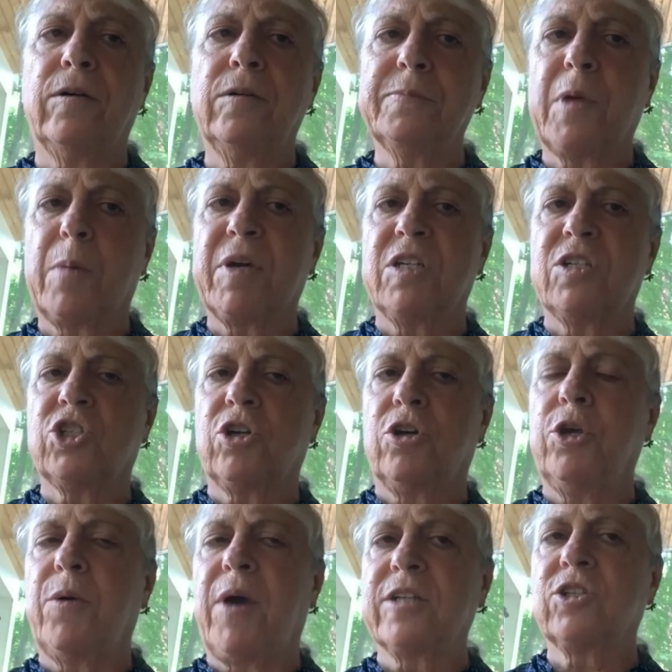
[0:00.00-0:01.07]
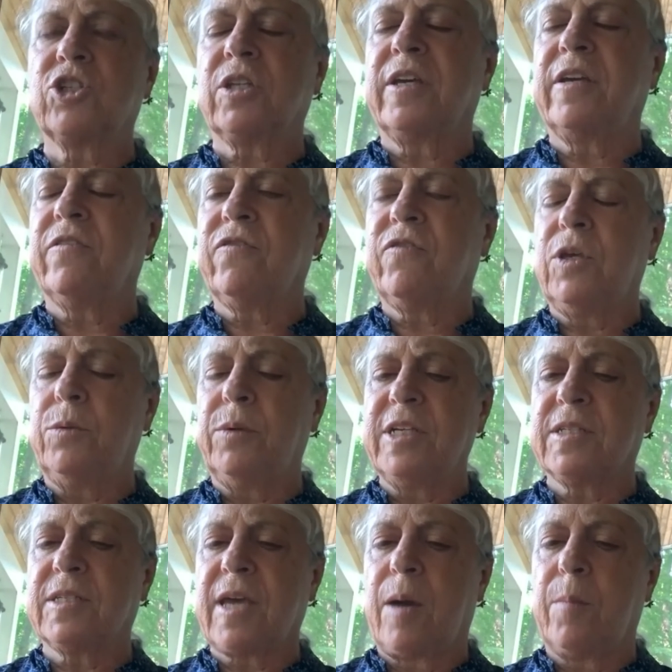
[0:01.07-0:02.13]
I'm going to show you actually a few
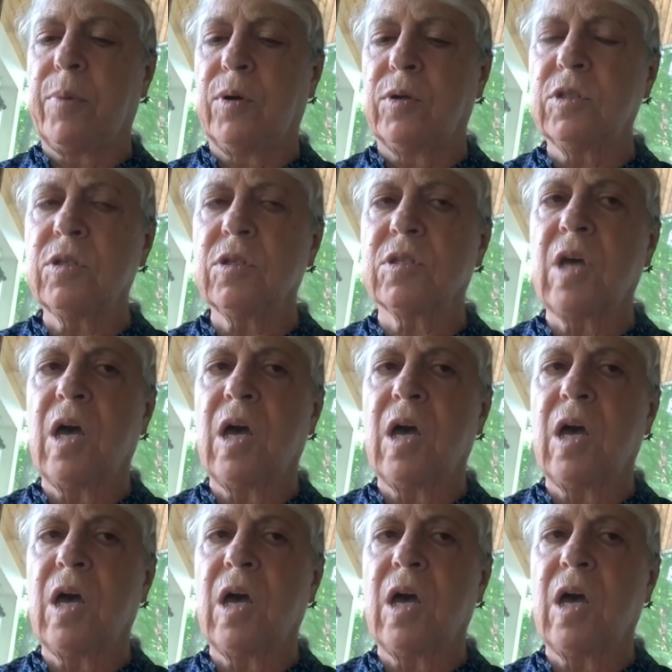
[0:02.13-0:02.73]
examples.